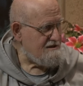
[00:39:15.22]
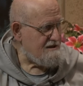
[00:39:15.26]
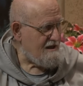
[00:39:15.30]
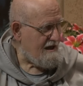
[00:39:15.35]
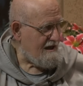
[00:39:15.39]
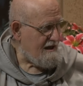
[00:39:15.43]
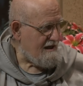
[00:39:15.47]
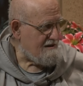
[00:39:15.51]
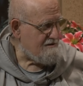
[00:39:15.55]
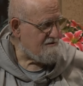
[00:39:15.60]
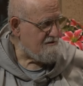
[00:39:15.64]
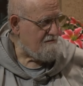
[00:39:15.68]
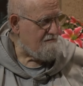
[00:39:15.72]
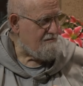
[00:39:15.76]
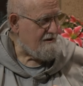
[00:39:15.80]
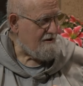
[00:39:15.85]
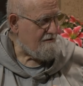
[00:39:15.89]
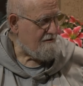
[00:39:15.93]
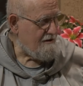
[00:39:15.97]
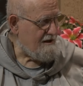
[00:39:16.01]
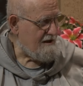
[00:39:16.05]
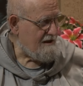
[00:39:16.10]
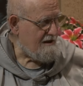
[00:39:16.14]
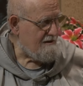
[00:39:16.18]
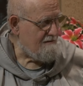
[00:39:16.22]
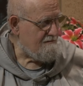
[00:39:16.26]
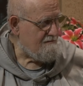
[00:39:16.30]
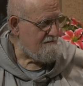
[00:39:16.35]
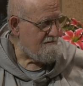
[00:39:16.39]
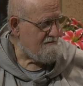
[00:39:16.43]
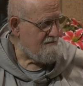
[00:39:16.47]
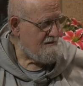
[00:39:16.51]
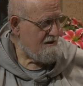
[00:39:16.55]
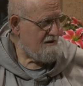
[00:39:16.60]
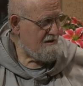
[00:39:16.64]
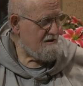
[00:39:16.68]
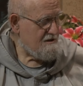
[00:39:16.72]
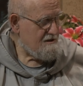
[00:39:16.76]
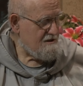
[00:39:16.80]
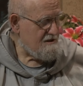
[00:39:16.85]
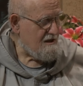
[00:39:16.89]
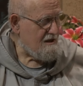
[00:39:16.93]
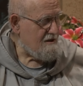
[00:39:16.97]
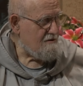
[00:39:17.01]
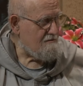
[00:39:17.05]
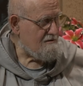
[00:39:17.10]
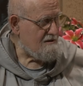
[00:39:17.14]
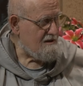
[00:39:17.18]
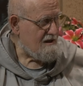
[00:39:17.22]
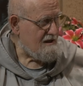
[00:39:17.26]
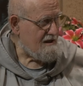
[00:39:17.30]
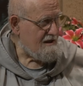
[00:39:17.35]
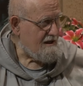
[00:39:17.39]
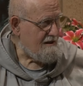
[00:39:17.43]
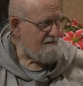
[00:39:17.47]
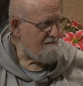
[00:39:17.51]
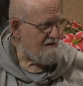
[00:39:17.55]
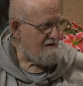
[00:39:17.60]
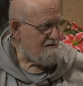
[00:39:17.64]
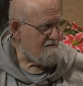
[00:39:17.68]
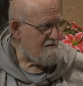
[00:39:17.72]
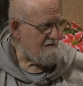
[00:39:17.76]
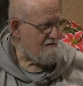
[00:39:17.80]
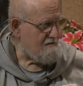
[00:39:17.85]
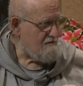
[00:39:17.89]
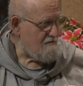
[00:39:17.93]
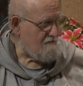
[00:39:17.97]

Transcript: they had to bury him secretly. I mean, the